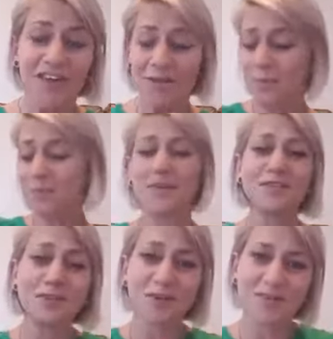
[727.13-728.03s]
But
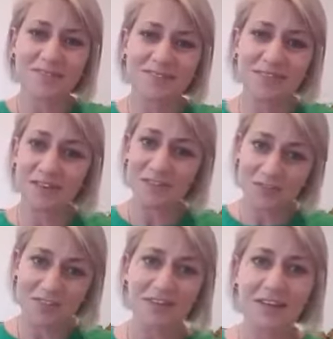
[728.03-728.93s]
because you can't see it
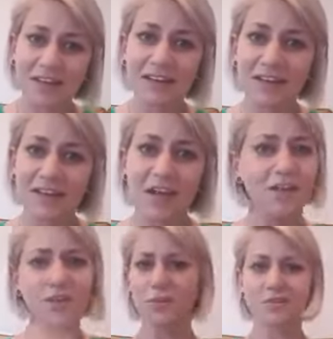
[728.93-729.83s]
physically,
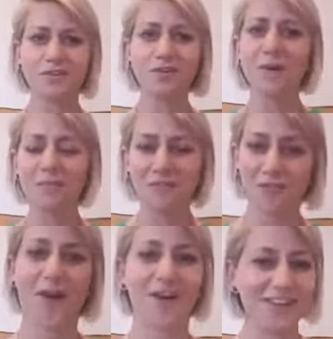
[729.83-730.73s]
you assume I'm
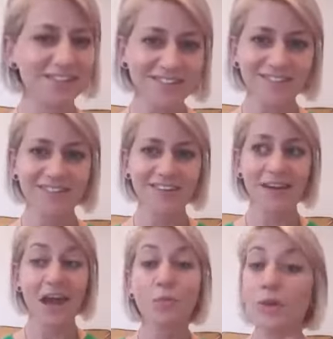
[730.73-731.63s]
fine.
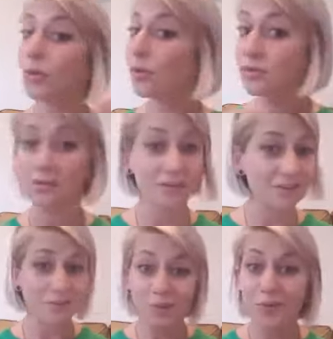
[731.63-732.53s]
And we all do
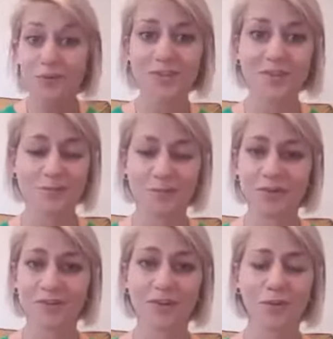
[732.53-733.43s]
this to
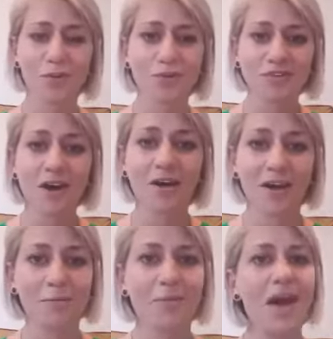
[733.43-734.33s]
each other all the
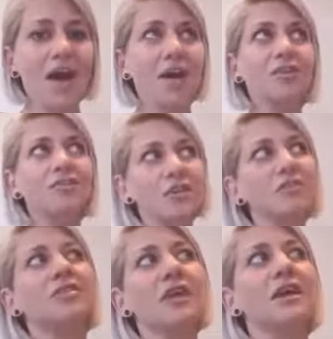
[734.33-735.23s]
time. And I don't
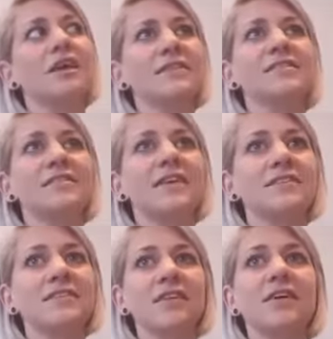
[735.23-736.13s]
think in today's
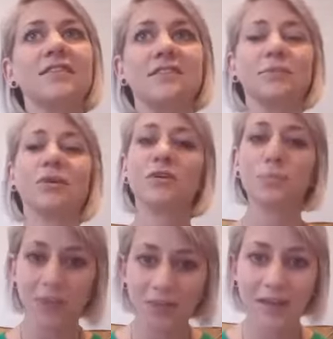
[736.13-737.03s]
society we
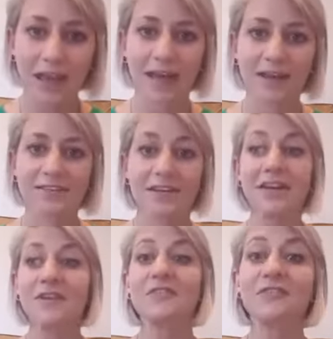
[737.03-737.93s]
communicate
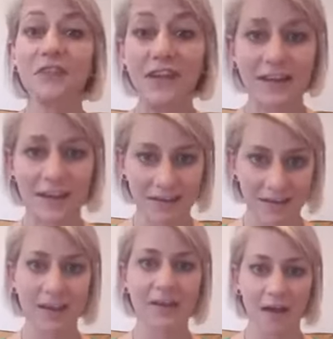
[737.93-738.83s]
feeling
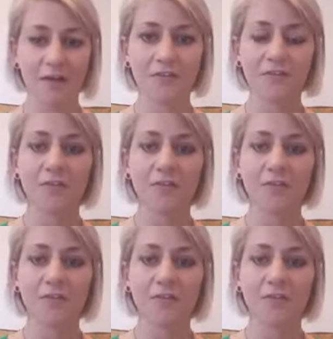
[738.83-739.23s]
enough.